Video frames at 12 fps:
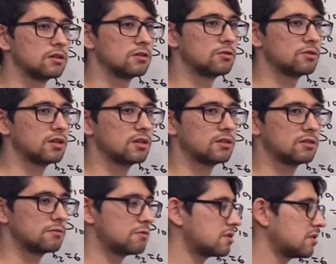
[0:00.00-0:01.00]
You get
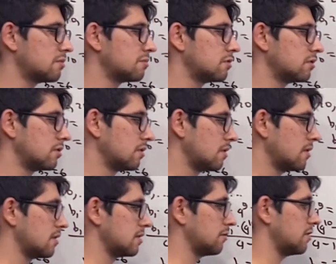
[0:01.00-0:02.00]
which number?
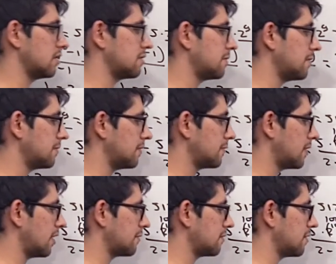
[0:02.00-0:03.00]
So it is
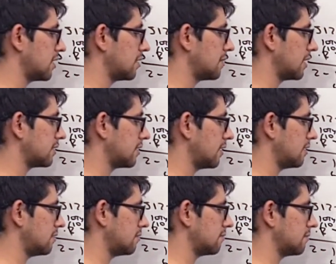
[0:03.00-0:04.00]
55 divided by
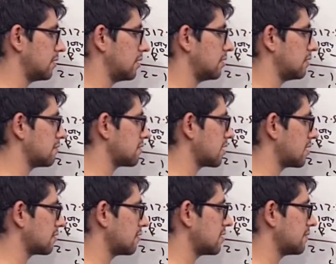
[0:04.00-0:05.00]
10, and there is
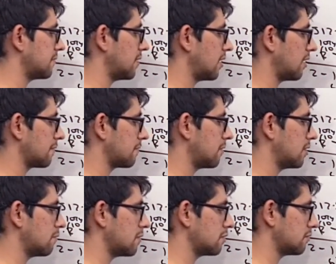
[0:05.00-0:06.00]
cancellation, 5. 1
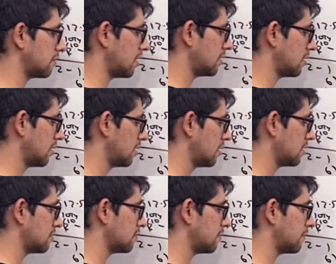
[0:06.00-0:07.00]
over 2, right?
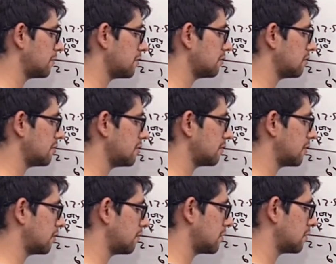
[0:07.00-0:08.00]
Your first term is
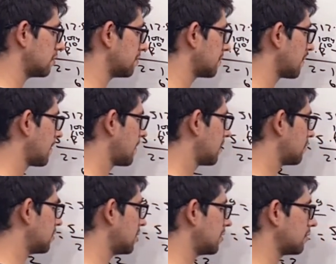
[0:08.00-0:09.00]
1 over 2.
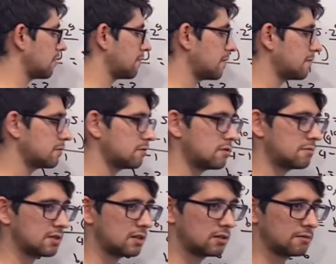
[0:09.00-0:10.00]
What about your fifth term
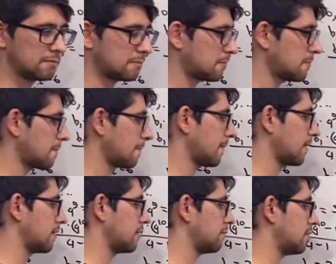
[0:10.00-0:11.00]
then?
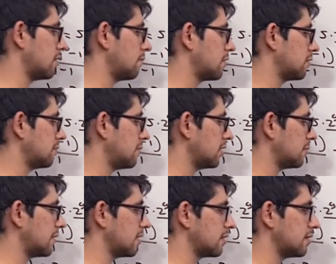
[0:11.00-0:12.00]
1 over 2
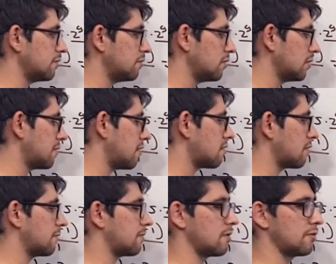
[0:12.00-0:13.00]
multiplied q on the power
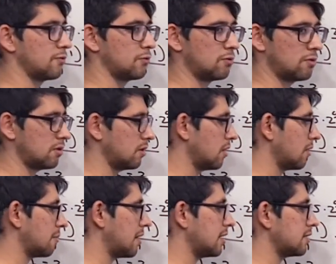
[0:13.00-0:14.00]
of 4
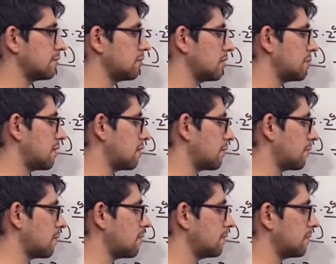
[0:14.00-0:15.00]
minus 2 on the power of
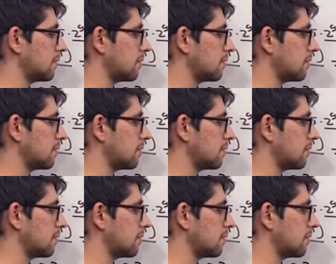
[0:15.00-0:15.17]
4,